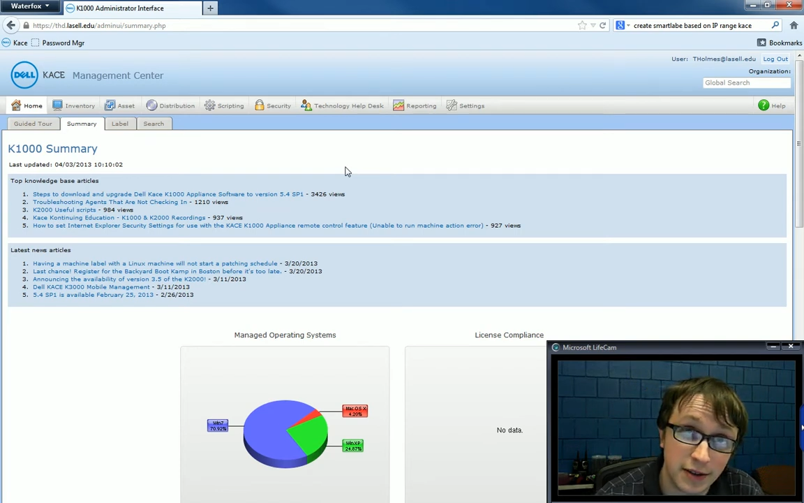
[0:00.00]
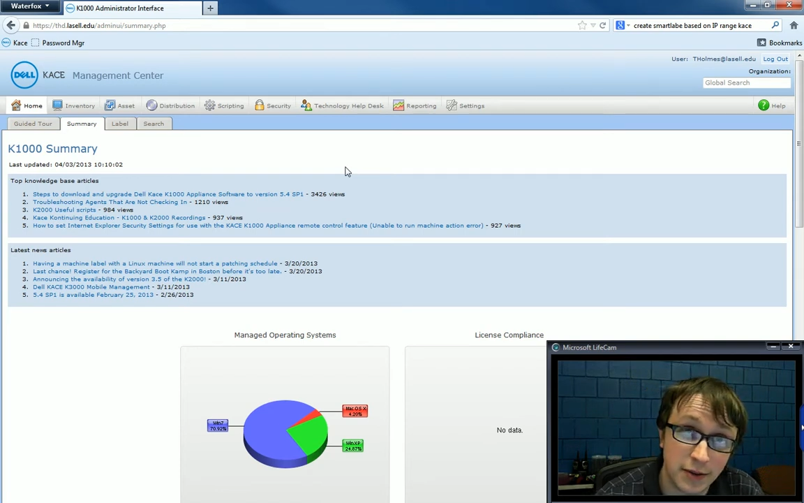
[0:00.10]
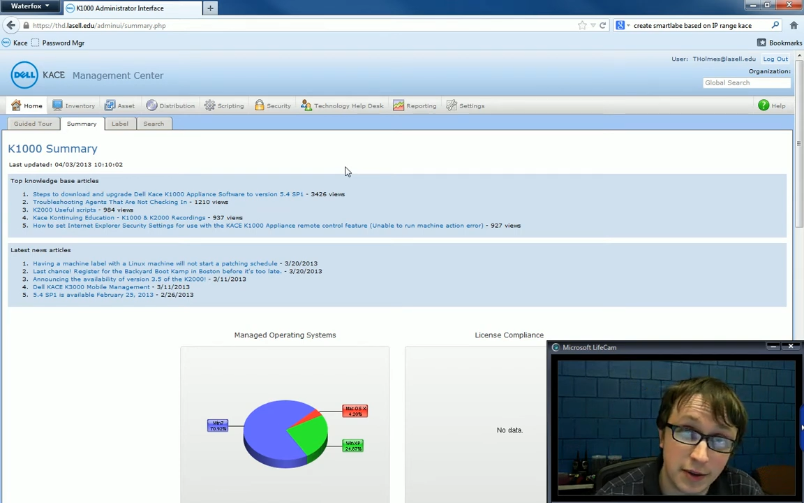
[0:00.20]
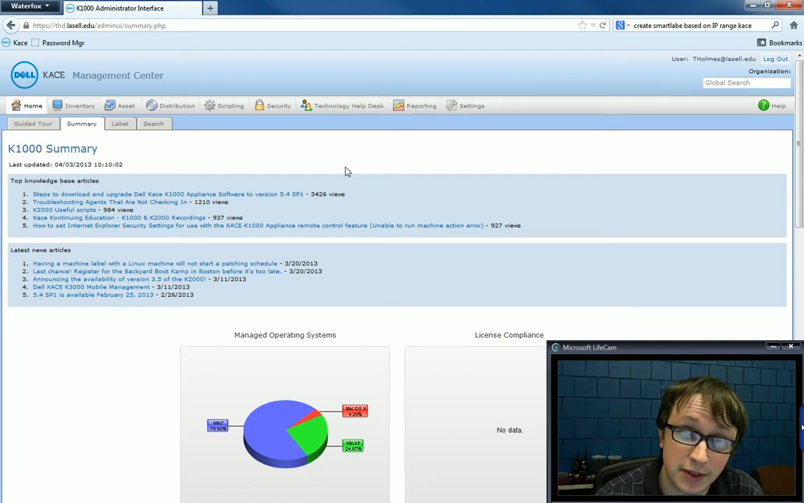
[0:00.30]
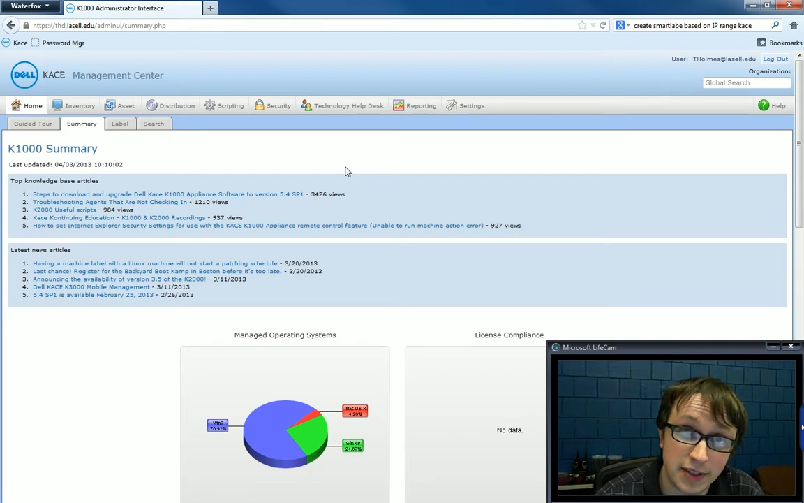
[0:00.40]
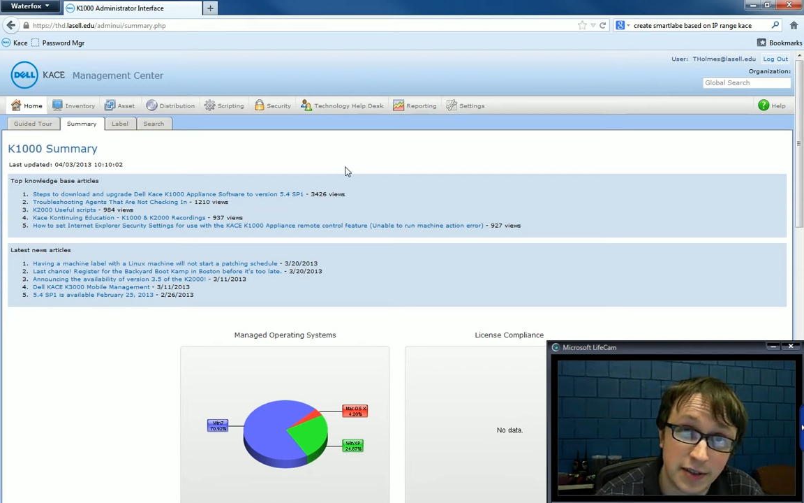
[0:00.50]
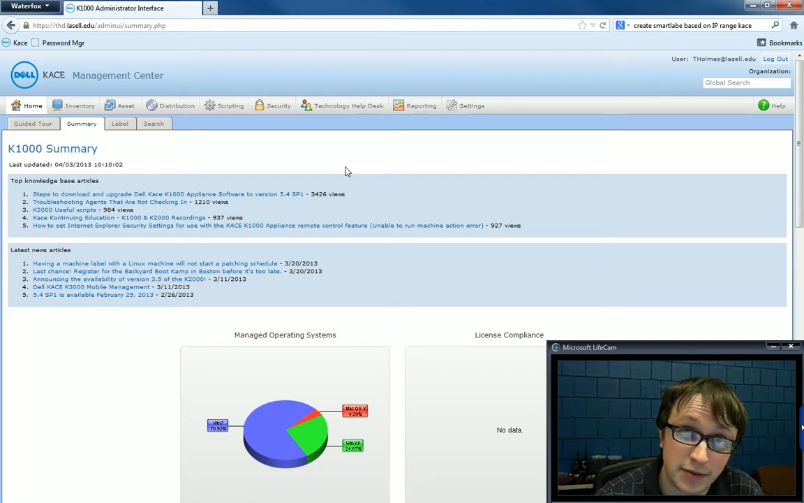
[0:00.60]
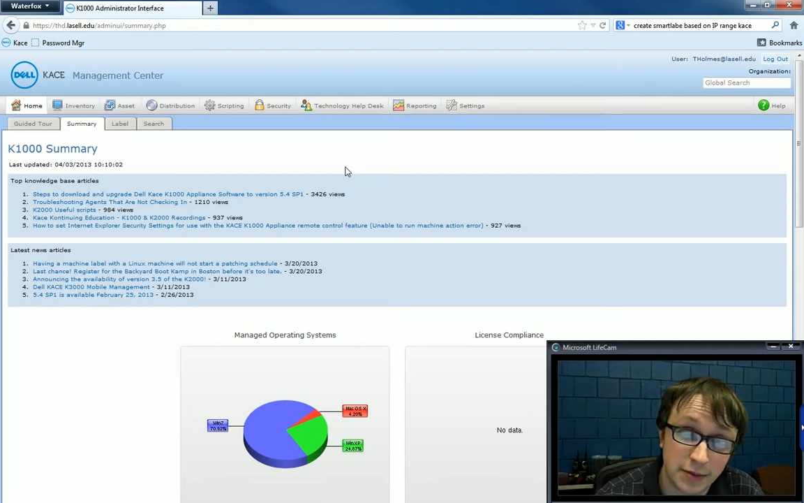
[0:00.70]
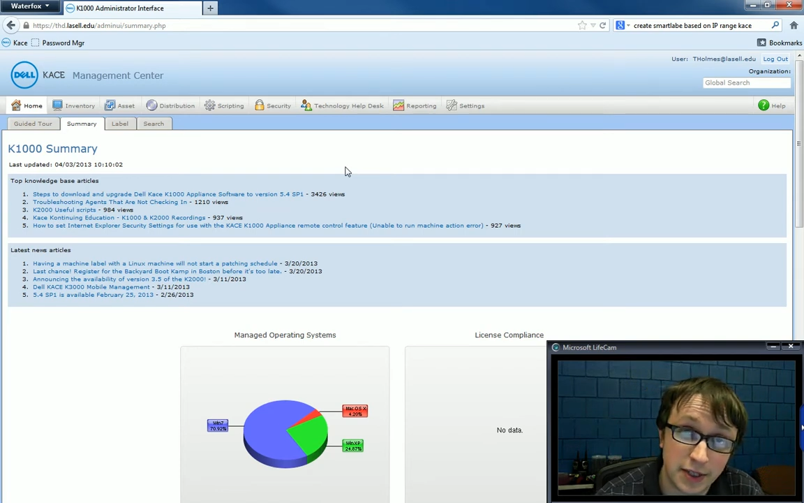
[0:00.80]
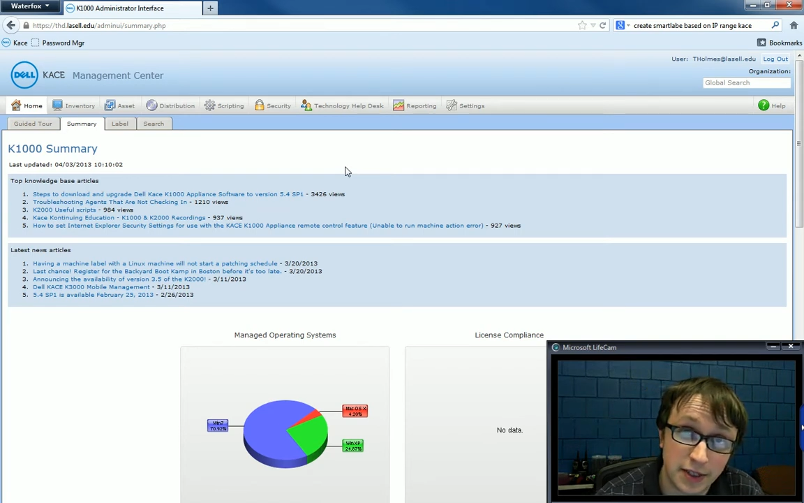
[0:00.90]
once that
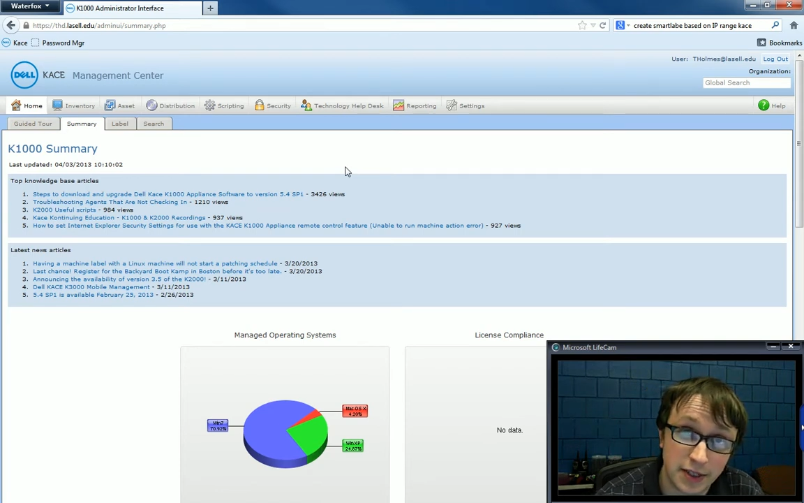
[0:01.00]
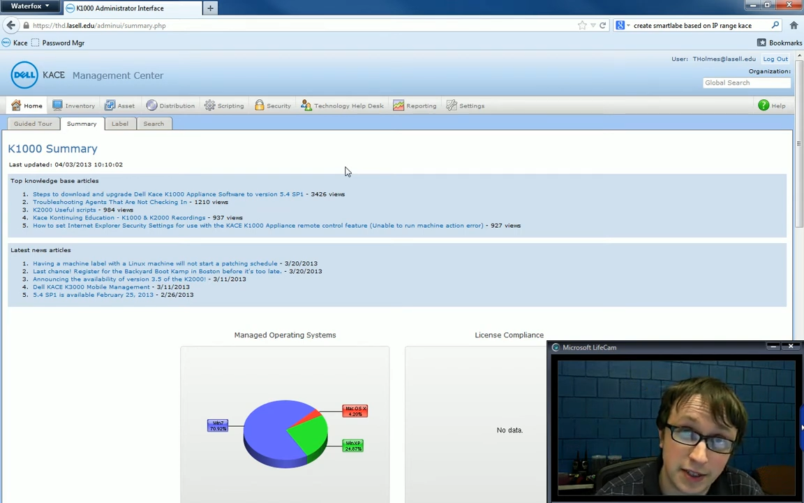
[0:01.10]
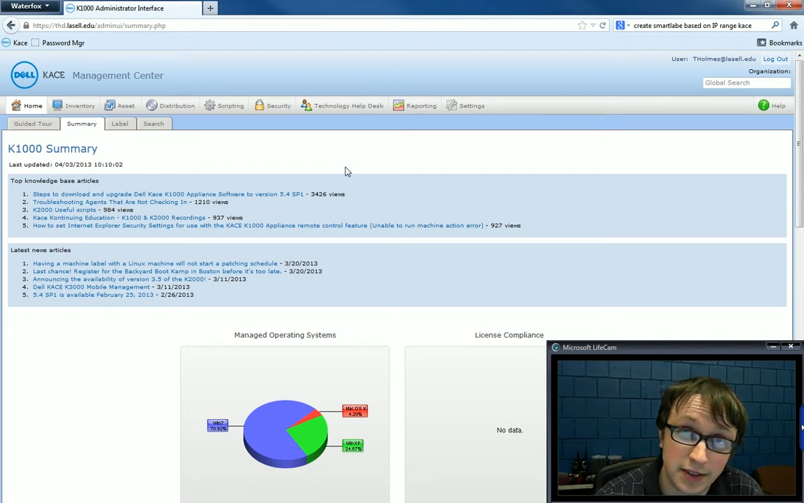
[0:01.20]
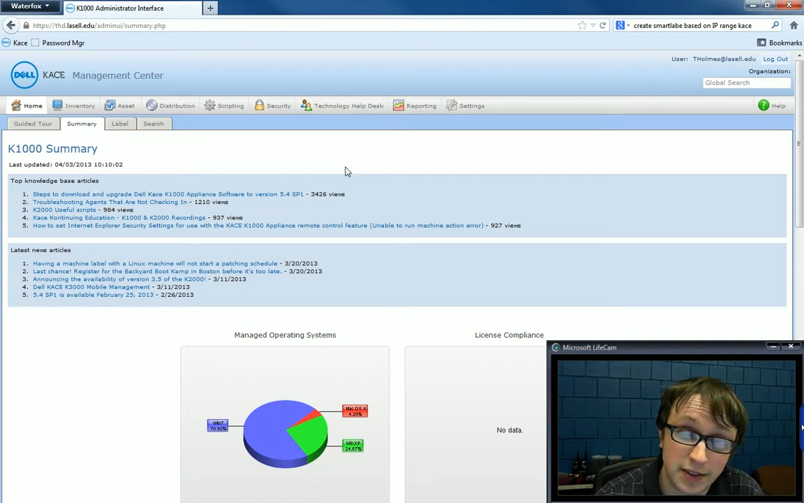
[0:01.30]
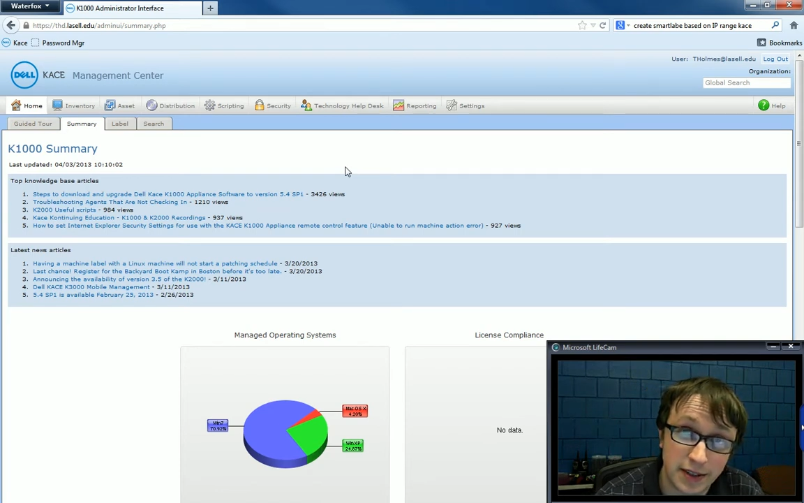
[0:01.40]
information gets into